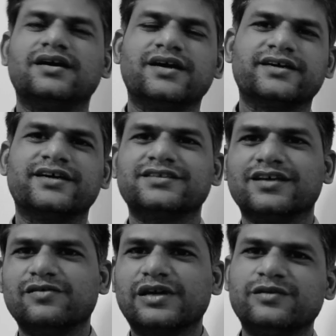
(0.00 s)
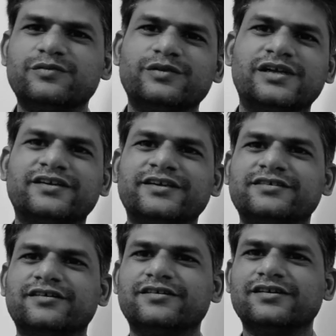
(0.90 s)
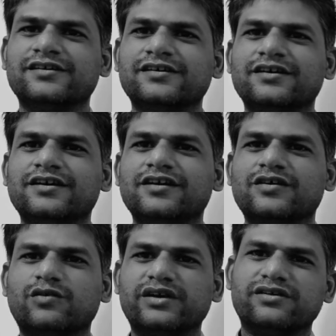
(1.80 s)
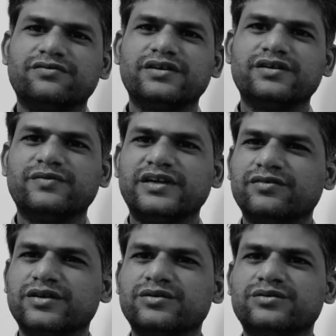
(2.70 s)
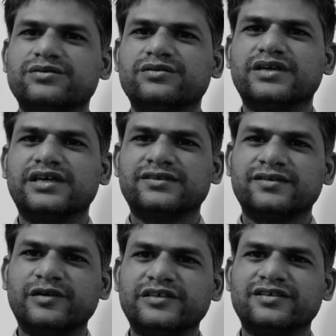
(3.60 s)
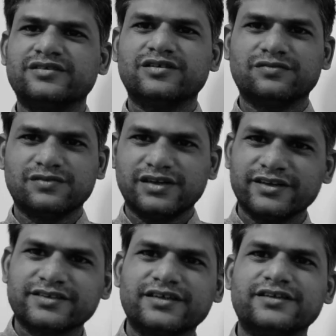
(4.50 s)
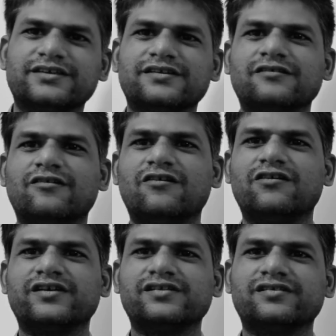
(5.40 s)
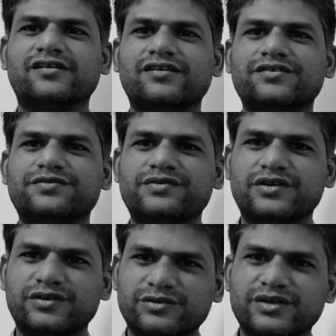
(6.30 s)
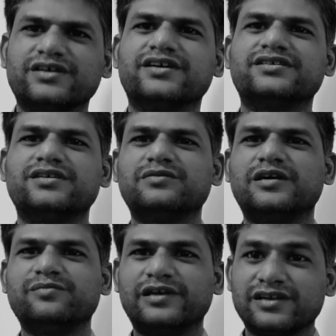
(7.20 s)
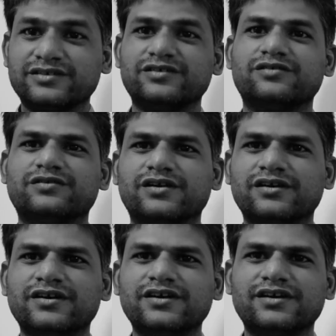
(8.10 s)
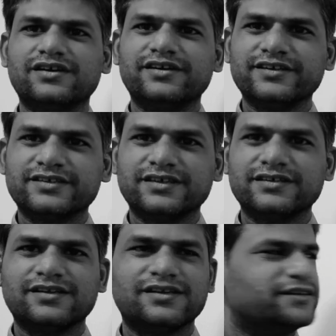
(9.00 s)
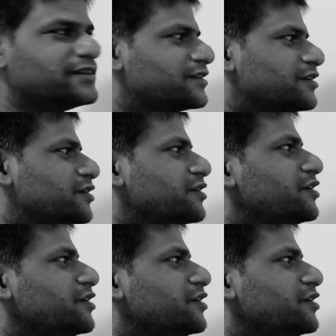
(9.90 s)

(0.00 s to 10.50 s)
Hi guys, welcome to the Linux channel. Quite often whenever you do customization of Linux kernel, or else if you are doing custom compilation of Linux kernel under the